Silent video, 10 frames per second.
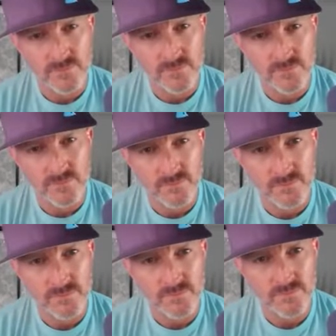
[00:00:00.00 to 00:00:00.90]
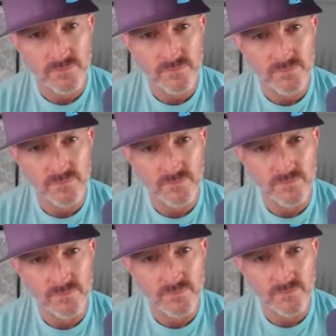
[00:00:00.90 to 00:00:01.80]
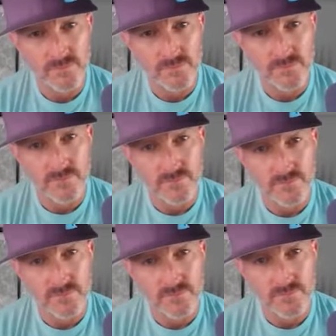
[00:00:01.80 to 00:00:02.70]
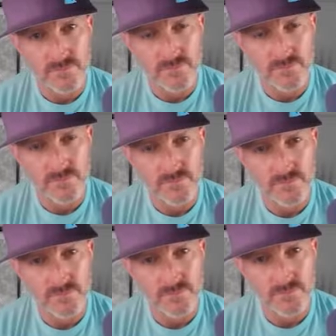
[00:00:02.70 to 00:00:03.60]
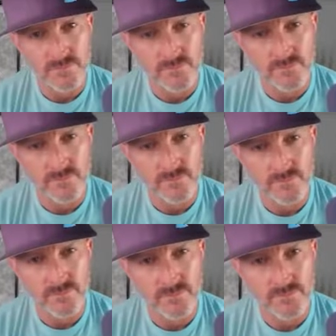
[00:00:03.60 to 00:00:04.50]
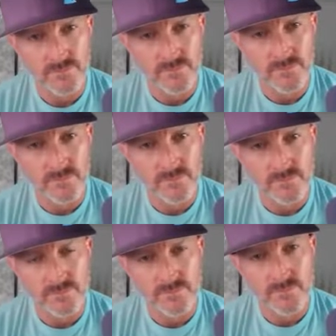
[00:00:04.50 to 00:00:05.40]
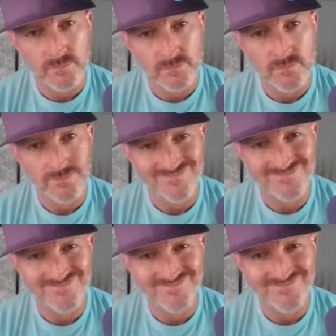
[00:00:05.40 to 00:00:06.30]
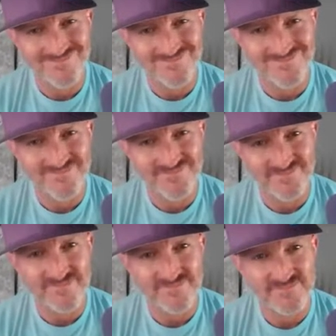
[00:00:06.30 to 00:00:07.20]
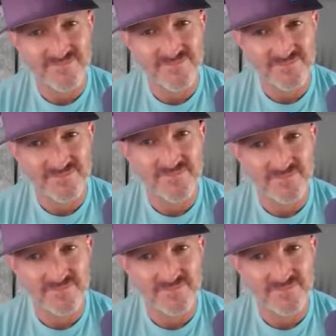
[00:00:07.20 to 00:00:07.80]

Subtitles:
The person shown says nothing.